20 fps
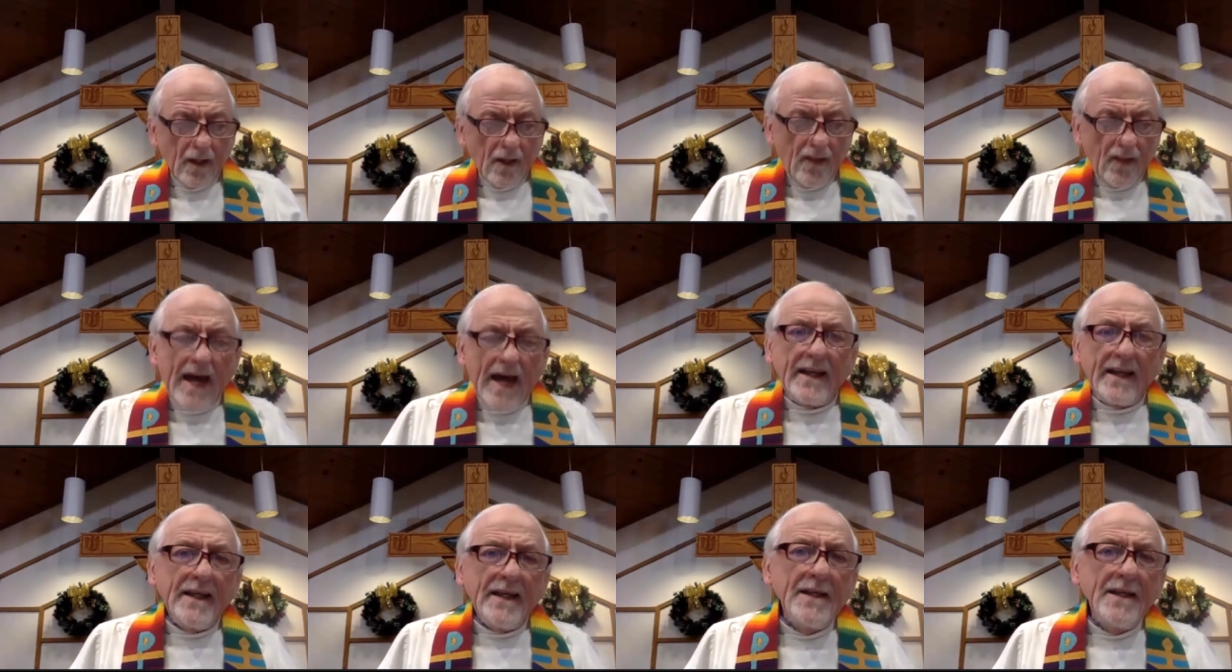
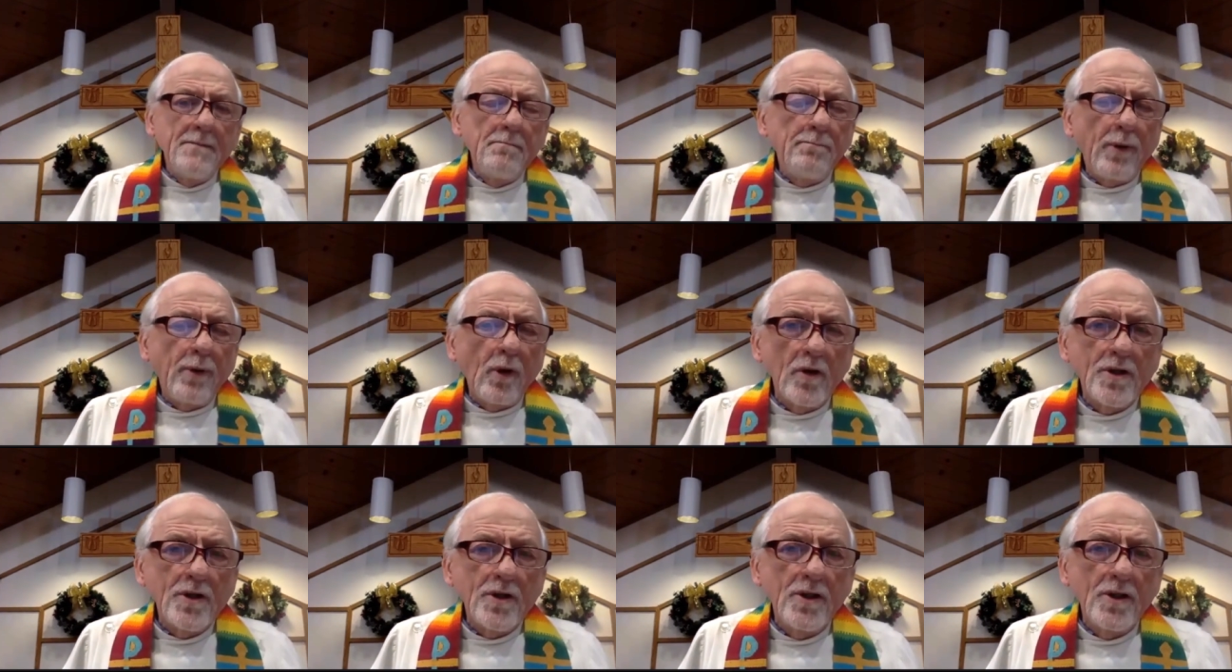That
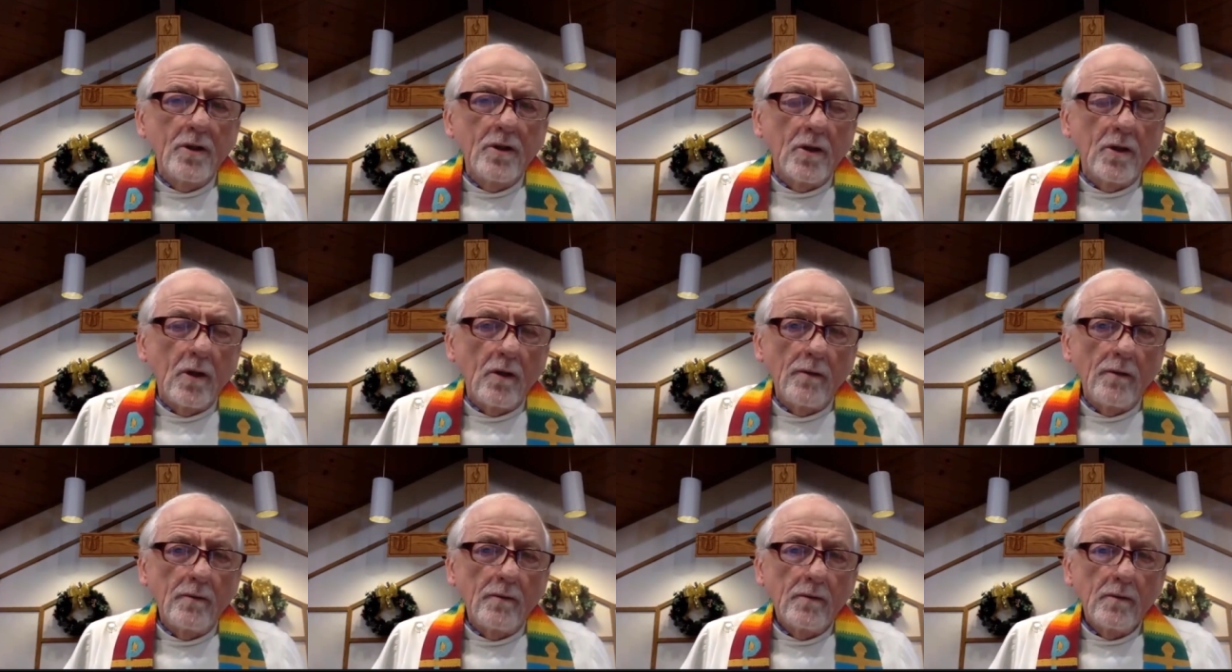
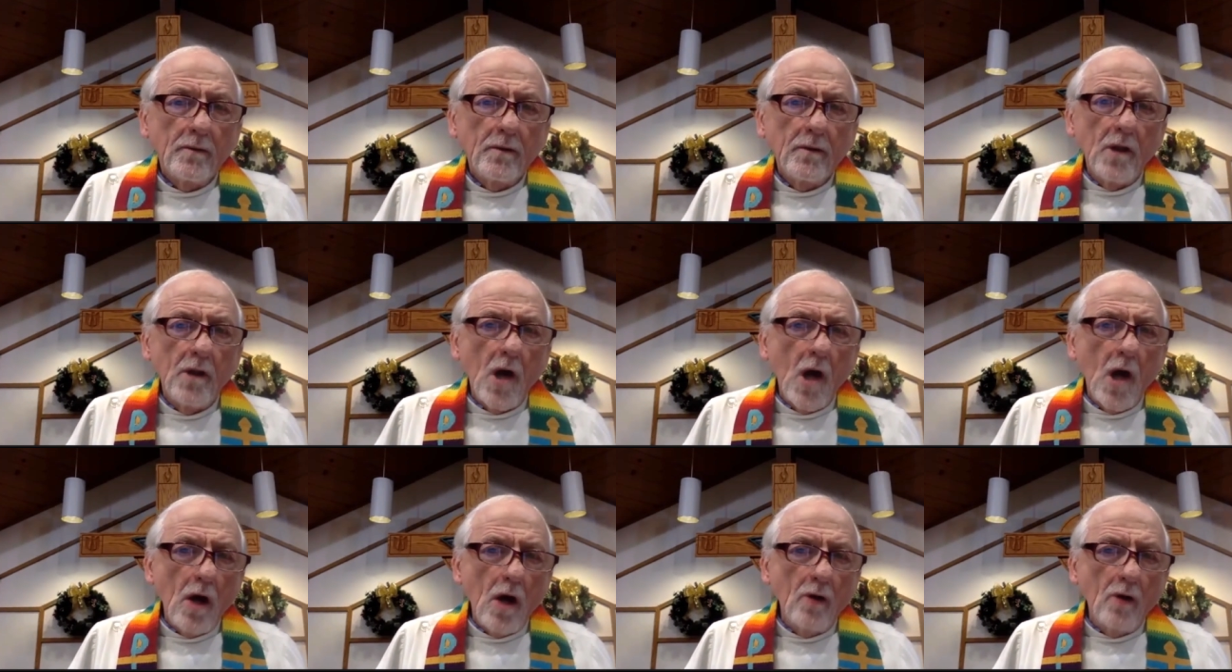impersonal,
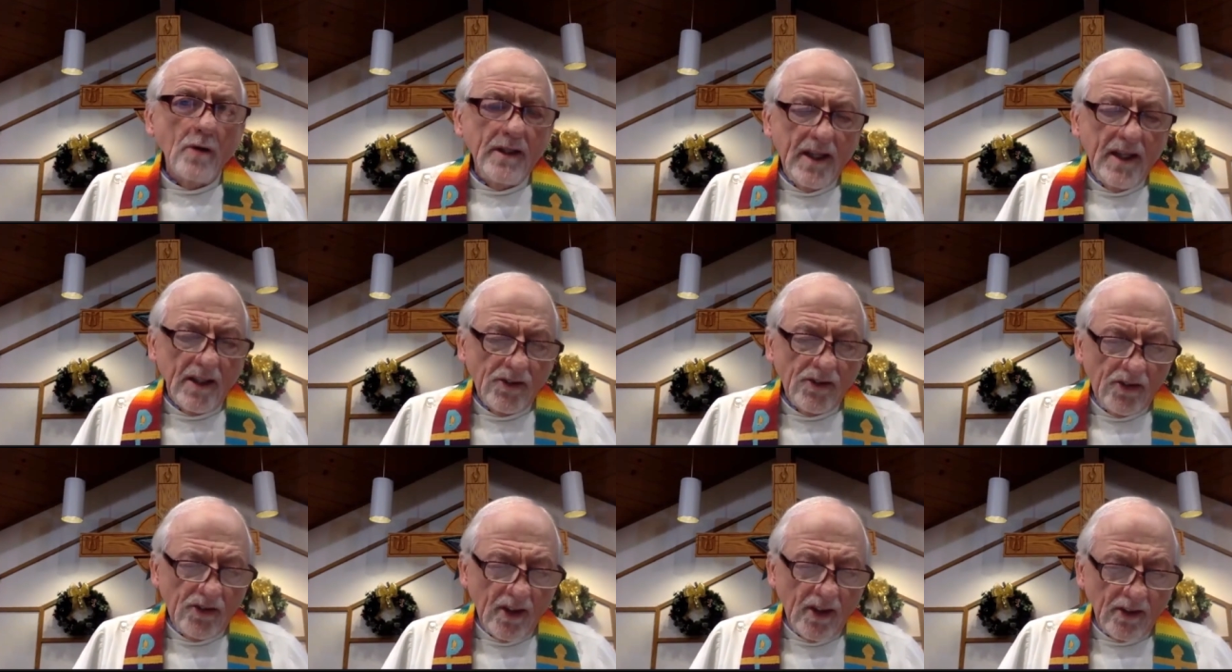long
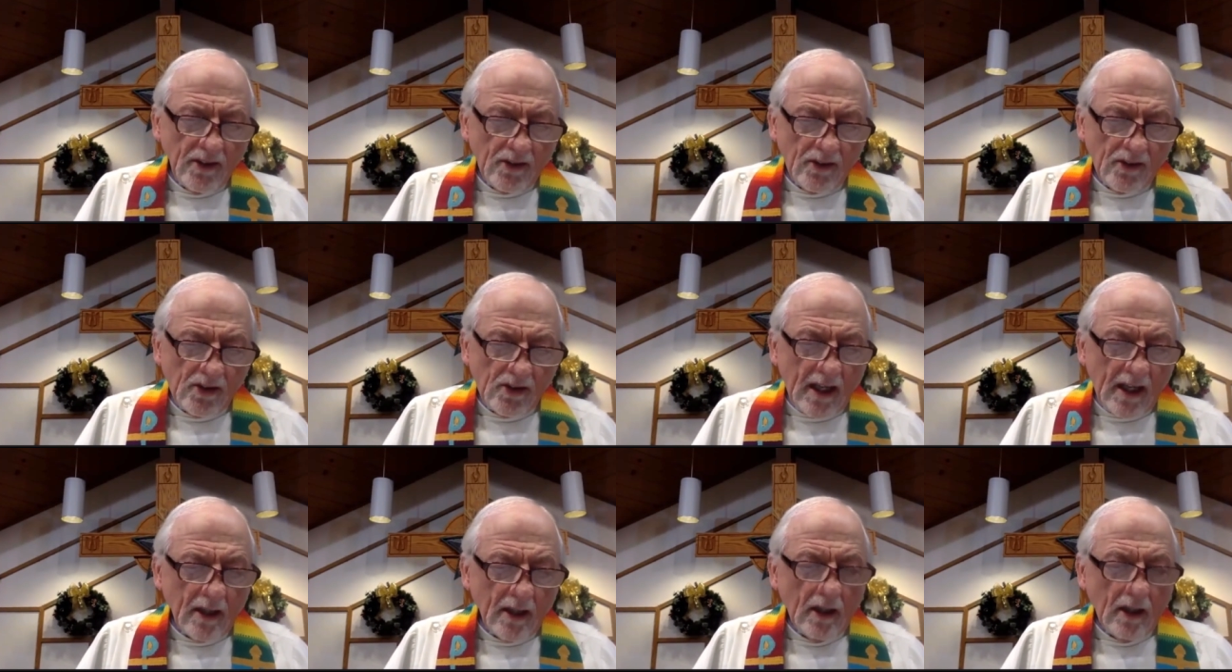distance
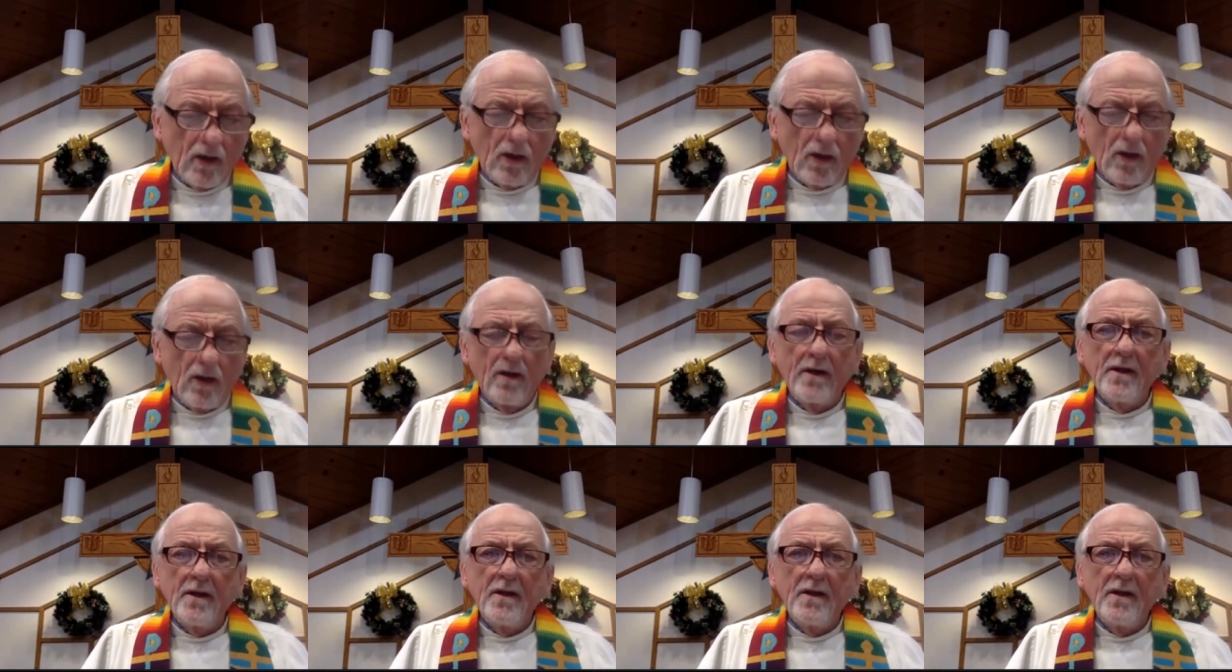killer